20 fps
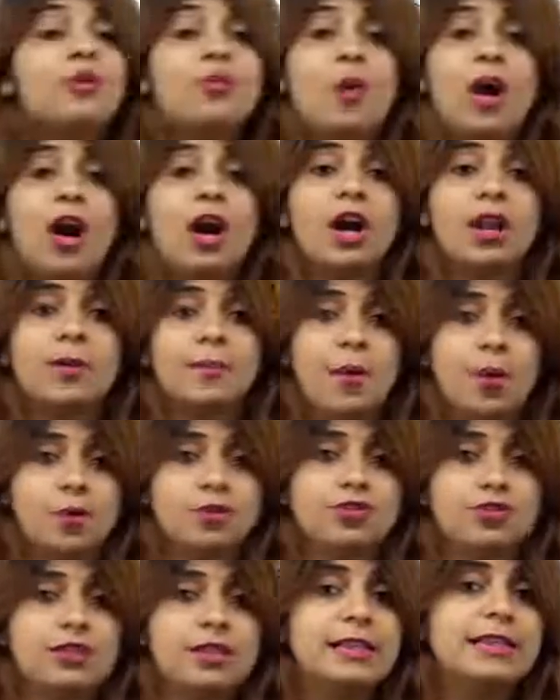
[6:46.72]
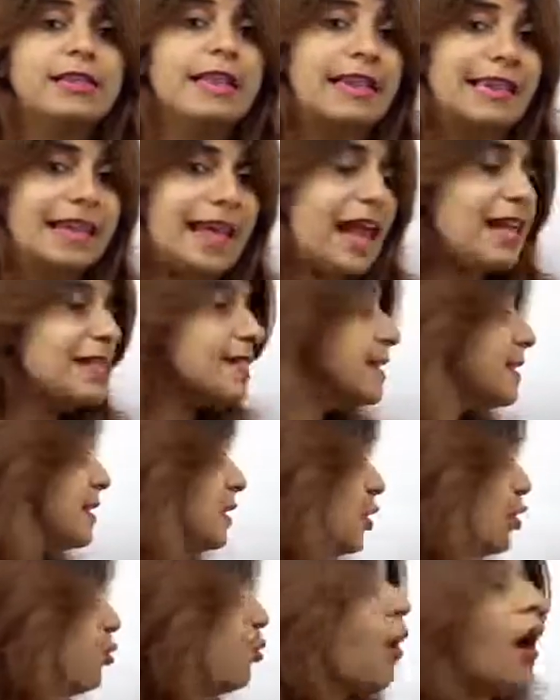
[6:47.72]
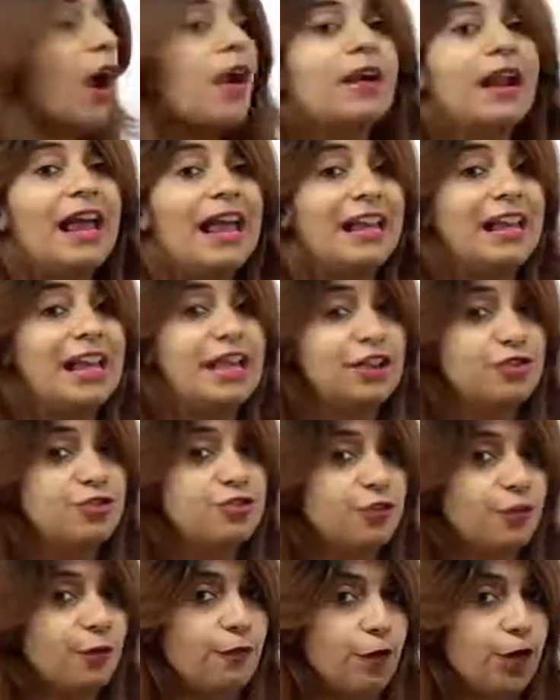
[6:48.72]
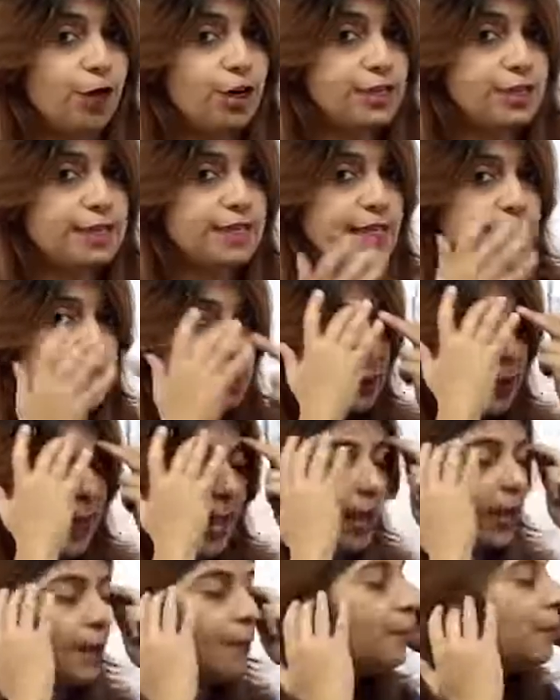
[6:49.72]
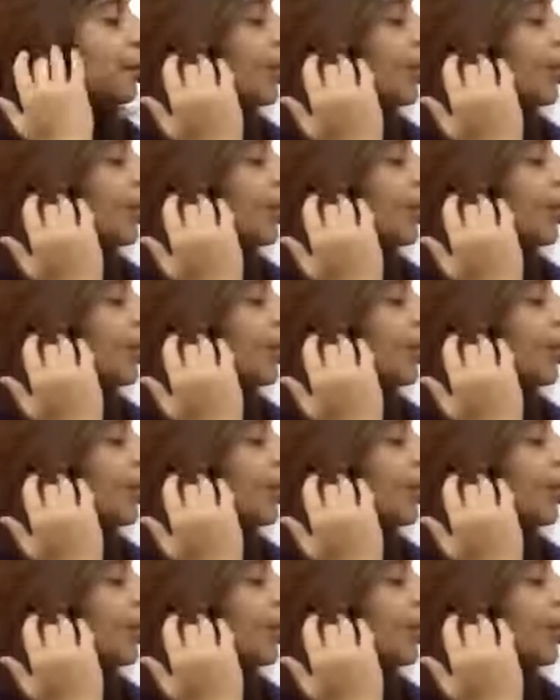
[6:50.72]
you are emotional, then yes, you are an introvert as well.